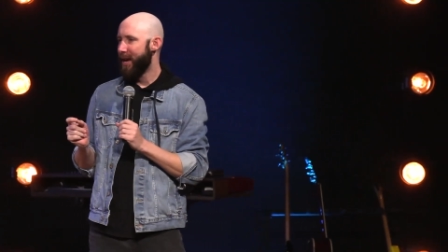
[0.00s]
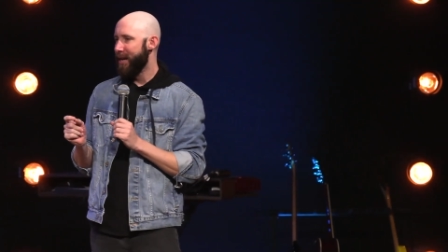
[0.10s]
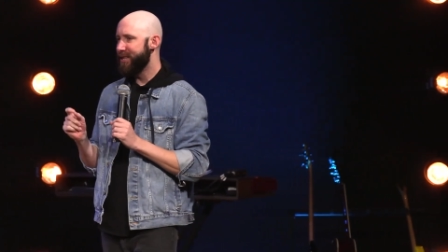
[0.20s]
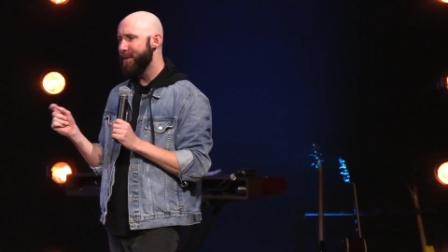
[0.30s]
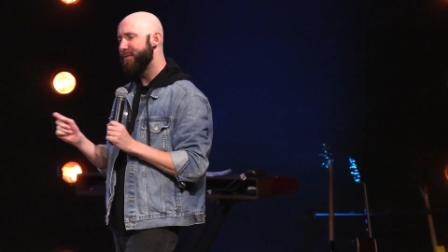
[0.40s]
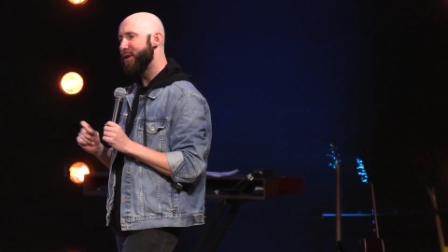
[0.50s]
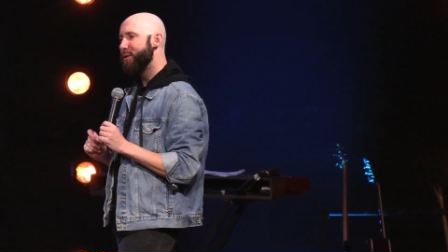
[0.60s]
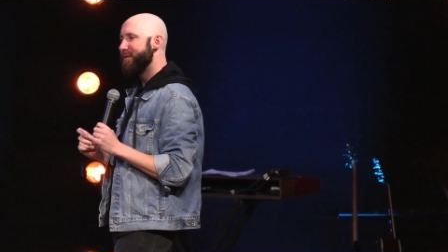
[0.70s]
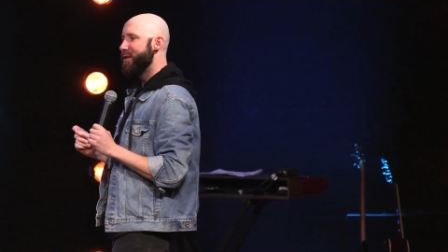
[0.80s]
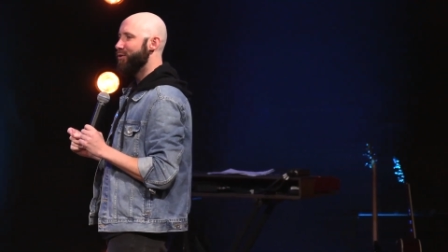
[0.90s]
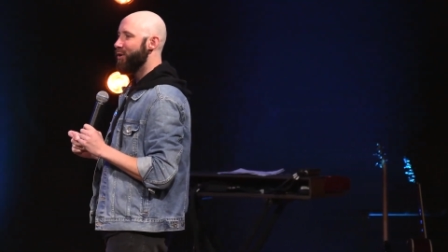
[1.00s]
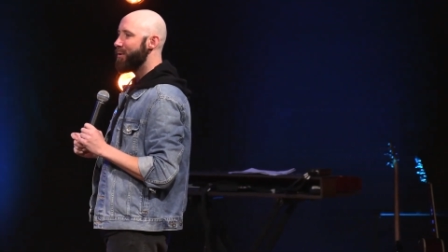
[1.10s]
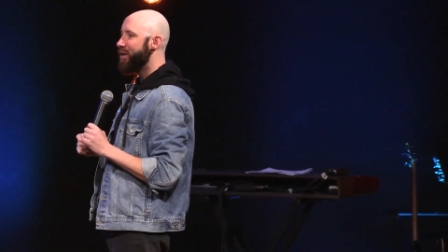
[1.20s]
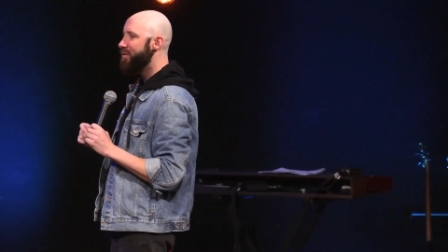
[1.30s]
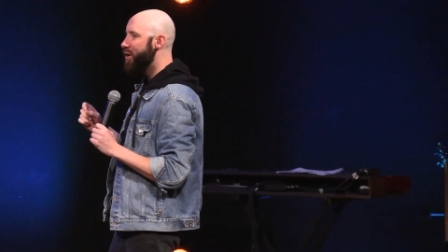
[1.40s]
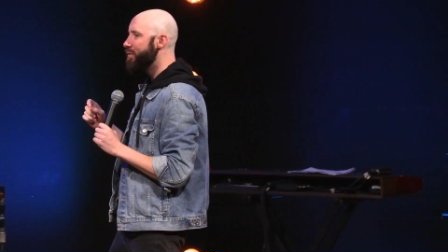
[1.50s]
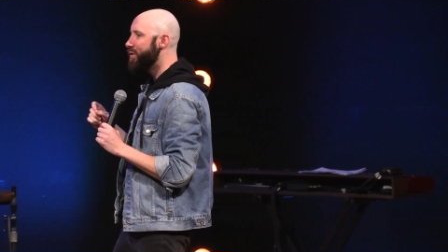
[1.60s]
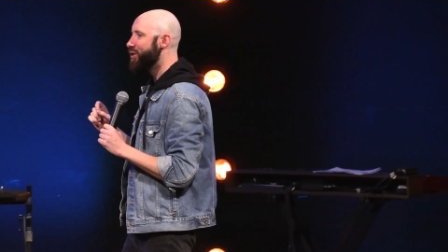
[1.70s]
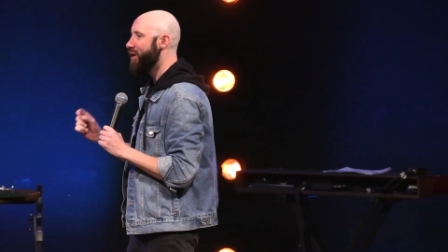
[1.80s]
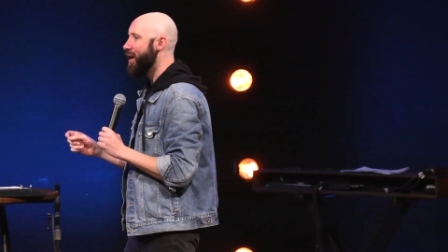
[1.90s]
Some of you in this room, you, you've
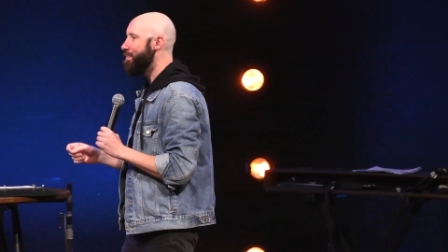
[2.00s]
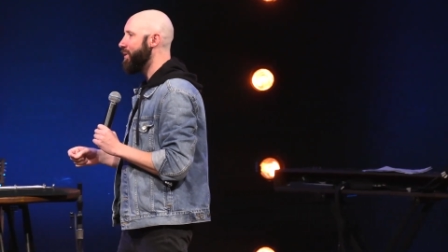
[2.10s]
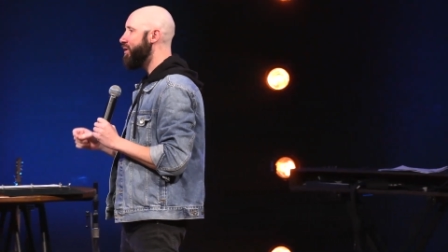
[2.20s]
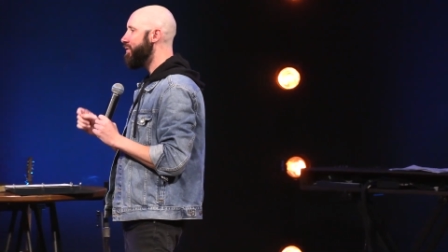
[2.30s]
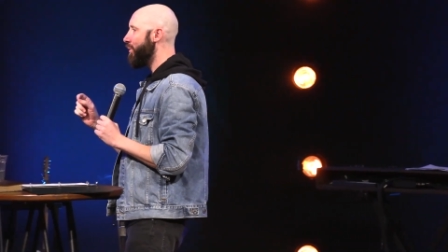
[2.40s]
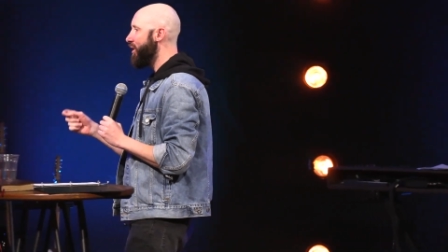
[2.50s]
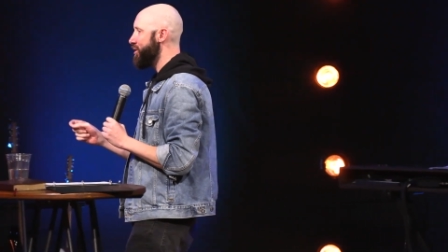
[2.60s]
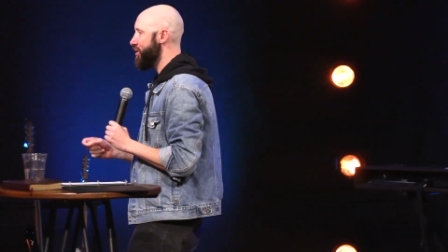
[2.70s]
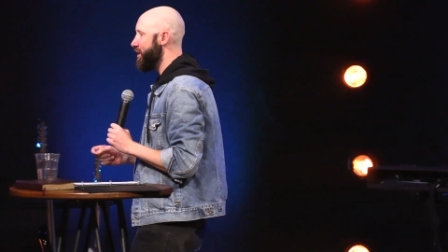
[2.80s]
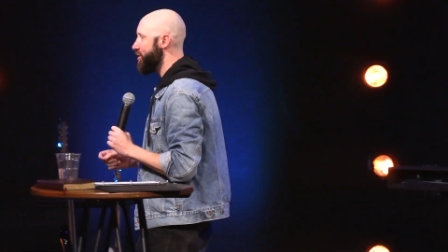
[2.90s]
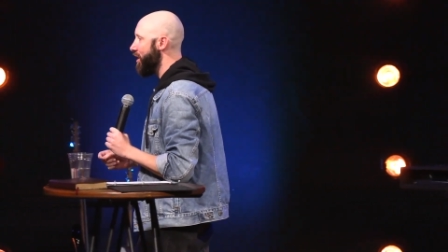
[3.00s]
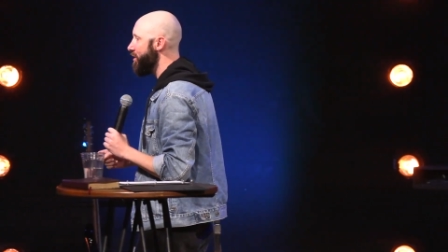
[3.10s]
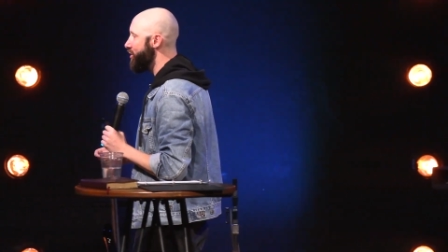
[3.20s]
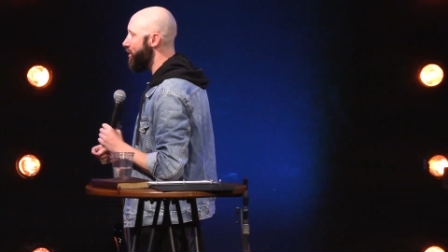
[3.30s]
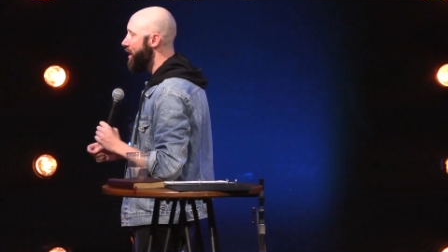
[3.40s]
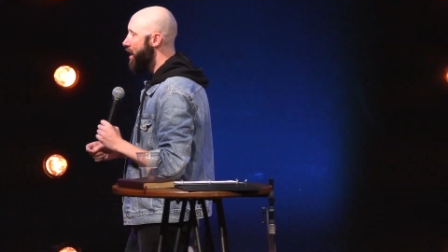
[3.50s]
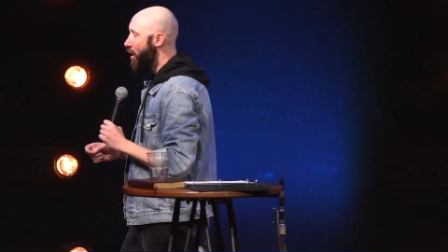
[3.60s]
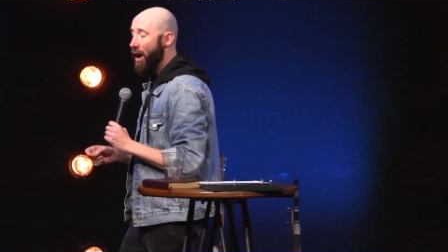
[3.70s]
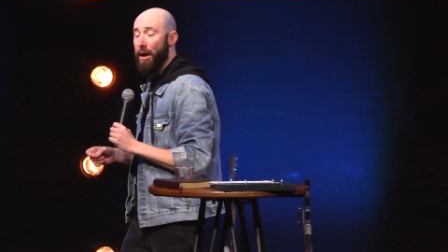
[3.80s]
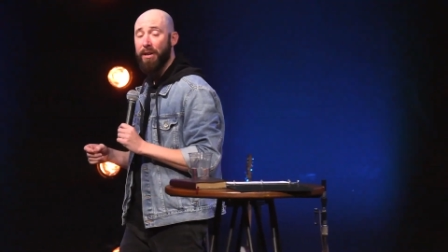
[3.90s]
stood up and you've preached in church, or,
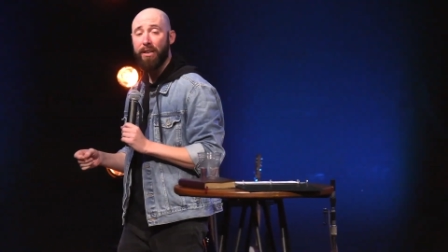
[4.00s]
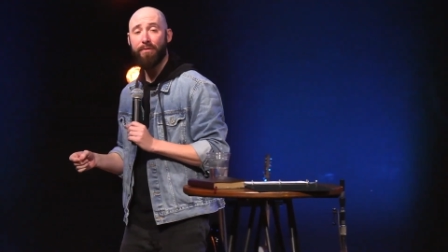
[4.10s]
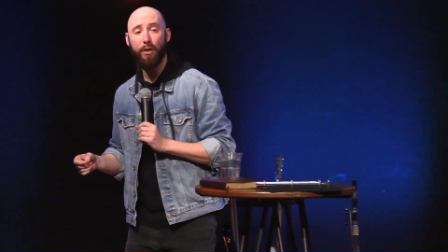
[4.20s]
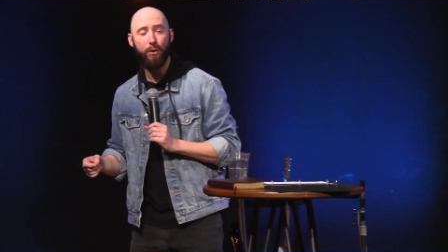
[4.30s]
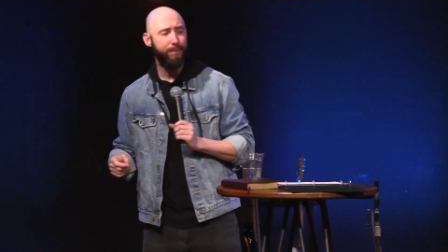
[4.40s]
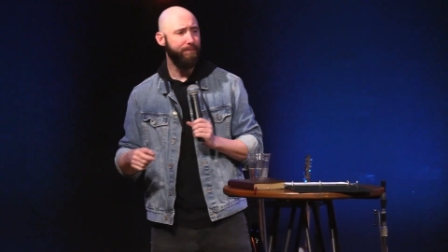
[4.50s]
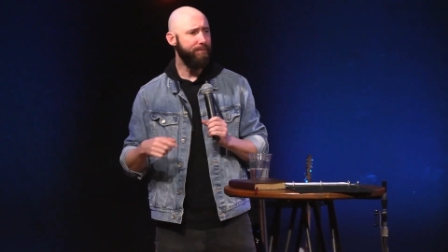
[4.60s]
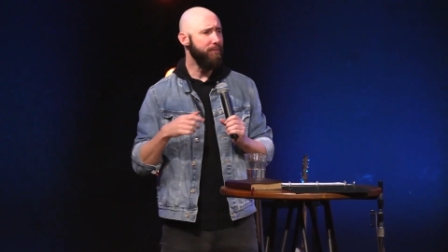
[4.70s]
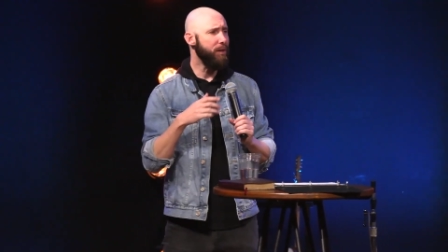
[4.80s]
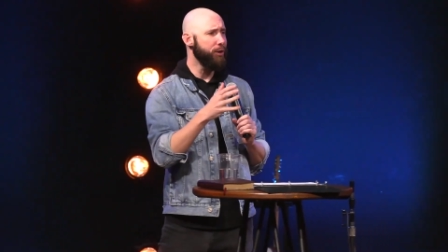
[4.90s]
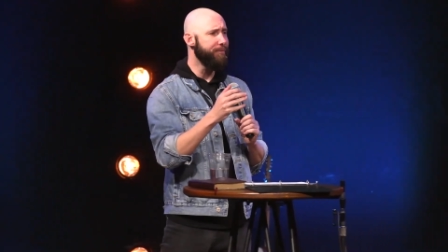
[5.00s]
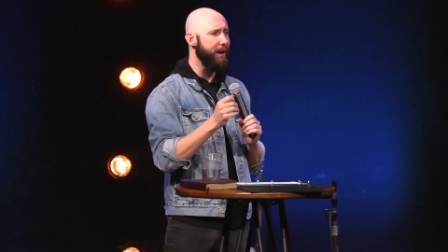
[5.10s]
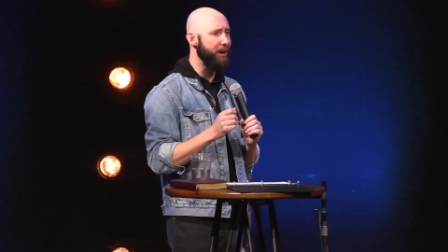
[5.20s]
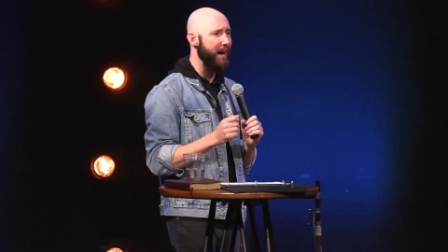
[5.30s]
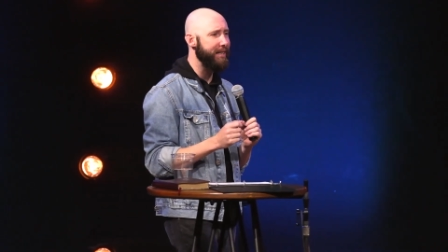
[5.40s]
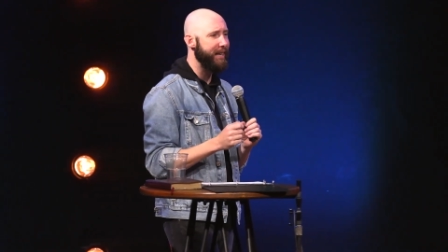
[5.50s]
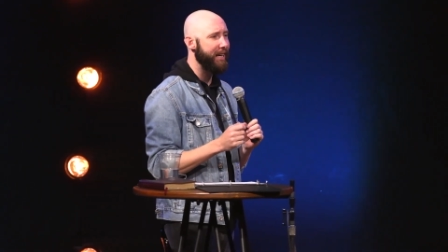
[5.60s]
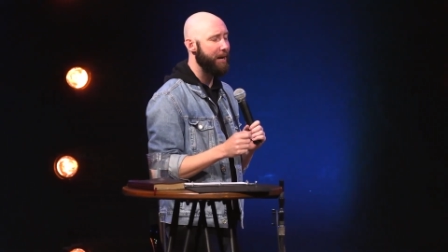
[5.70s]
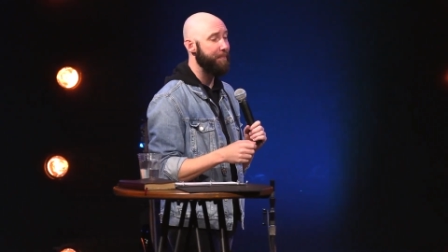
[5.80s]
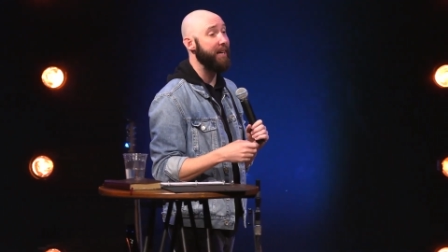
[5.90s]
or how many of you you've ever had to get
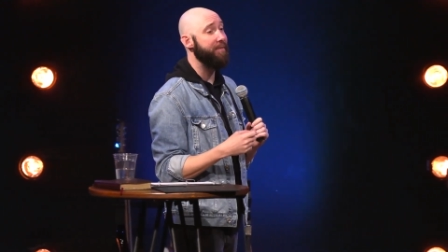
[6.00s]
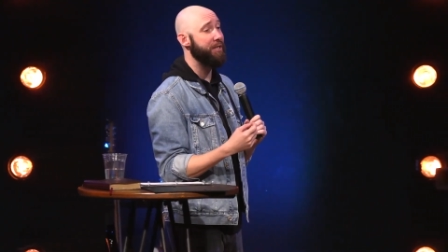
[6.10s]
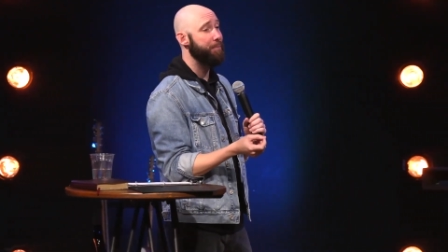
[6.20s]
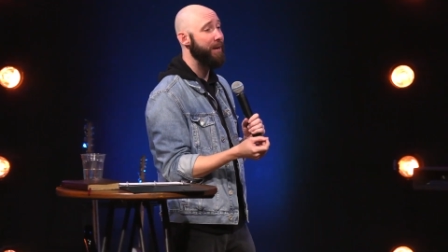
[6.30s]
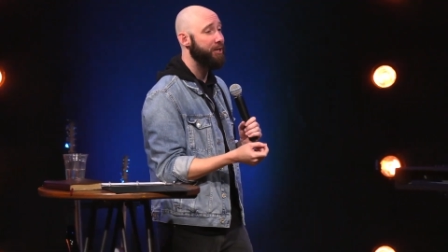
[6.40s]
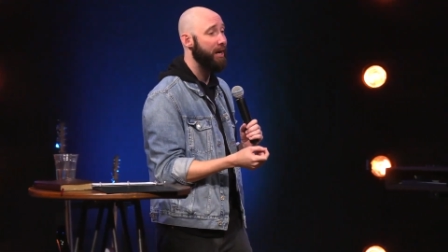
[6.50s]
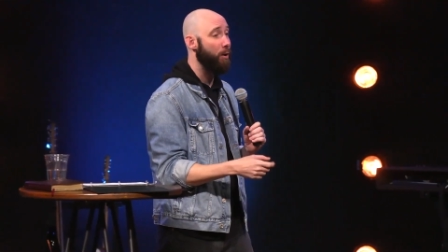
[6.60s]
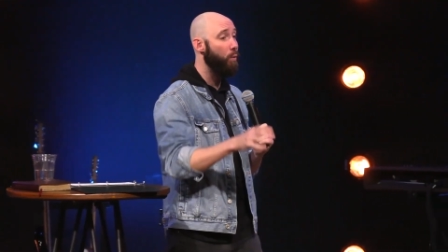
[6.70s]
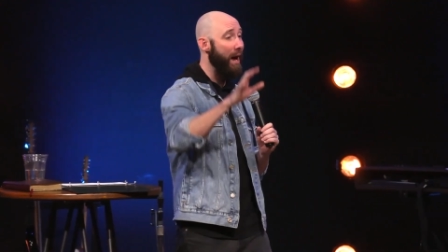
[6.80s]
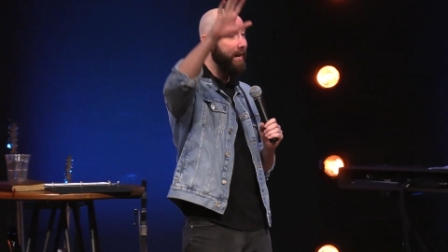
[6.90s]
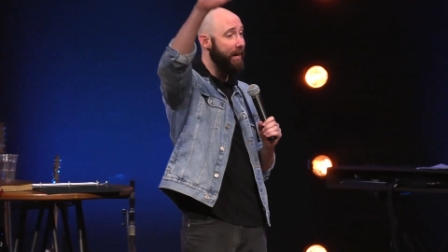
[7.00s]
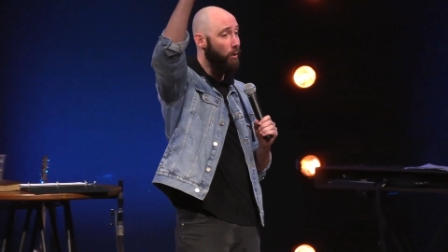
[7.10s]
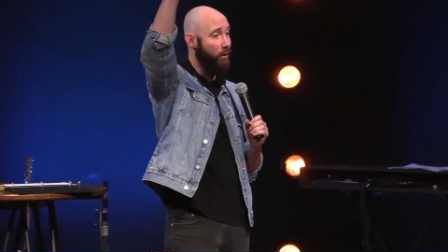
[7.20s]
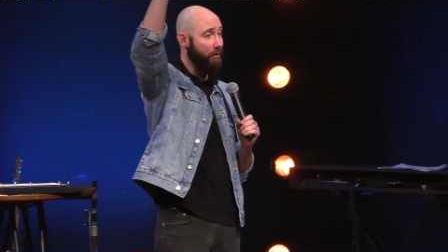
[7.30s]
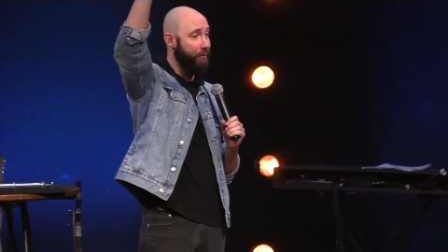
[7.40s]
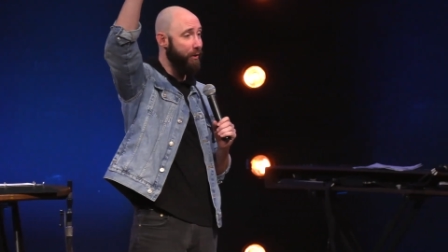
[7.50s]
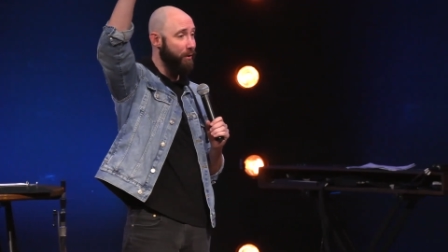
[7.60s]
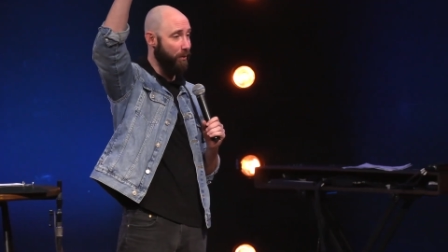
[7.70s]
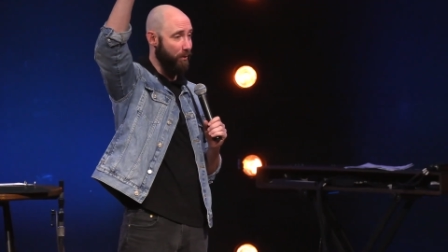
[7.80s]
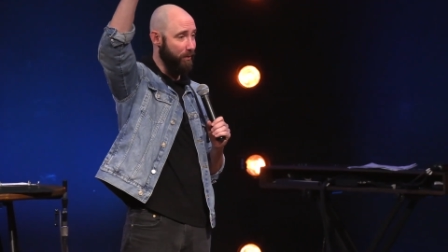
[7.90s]
up and give a speech at a wedding or a
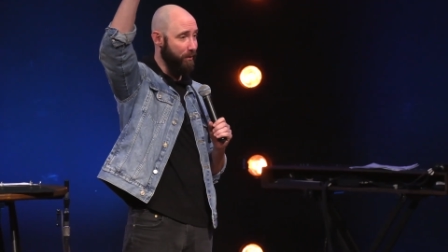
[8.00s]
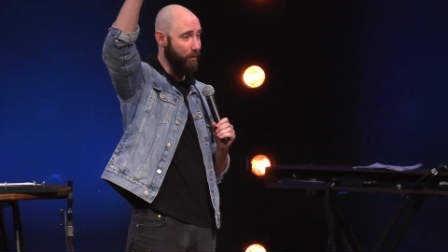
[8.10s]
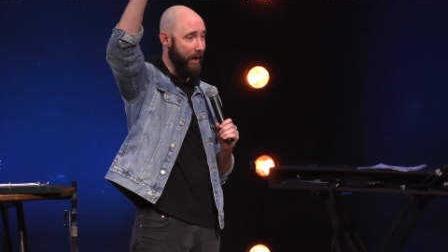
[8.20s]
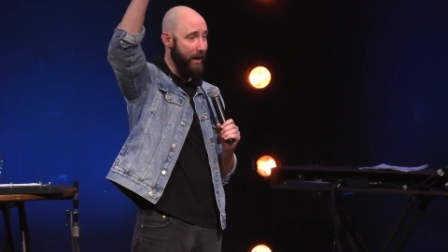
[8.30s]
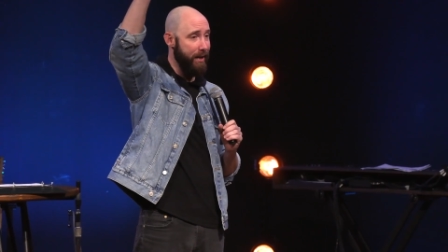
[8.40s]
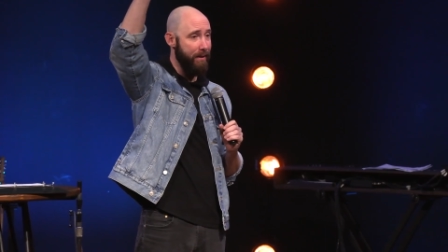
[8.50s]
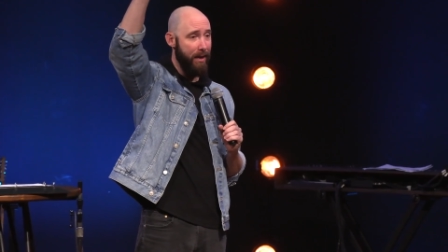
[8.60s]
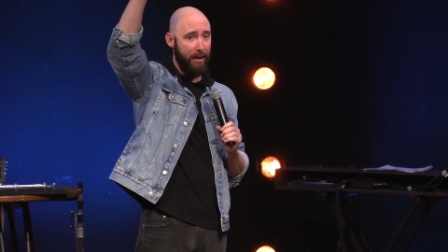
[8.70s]
funeral, okay?